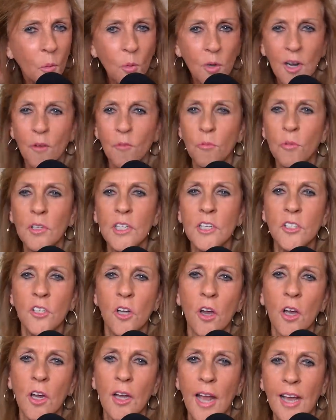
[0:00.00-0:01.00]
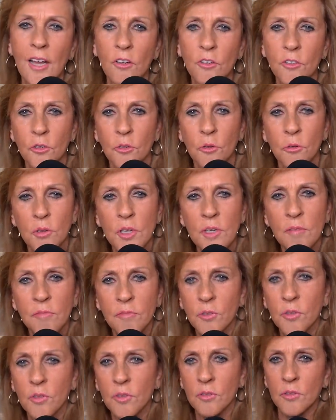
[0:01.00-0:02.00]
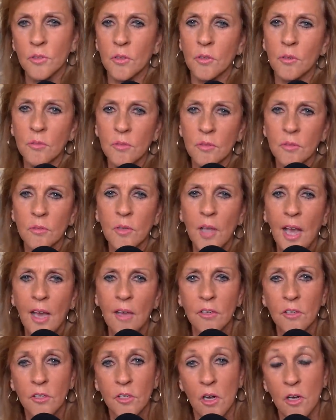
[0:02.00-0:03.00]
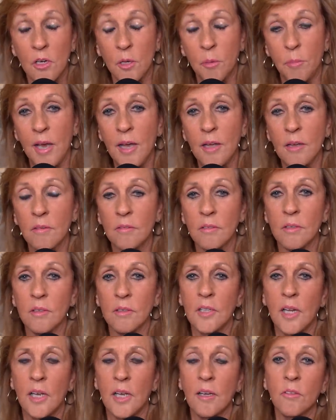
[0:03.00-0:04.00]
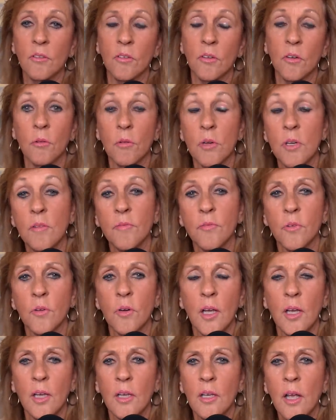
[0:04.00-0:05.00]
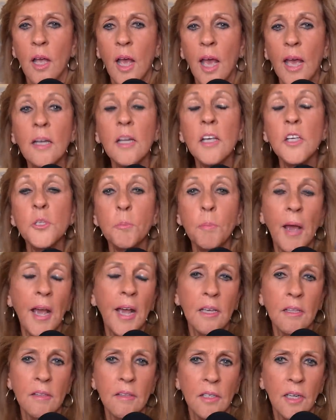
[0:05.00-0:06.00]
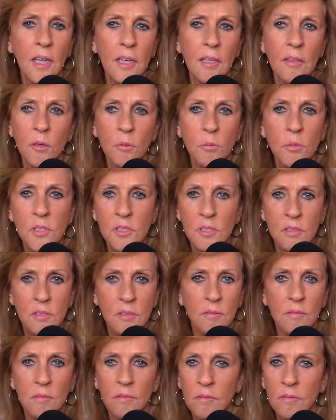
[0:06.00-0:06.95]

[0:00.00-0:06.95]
we're not really taught how to grieve or, or hmm. how to talk about death or grief or I, uh, at least back in the day there was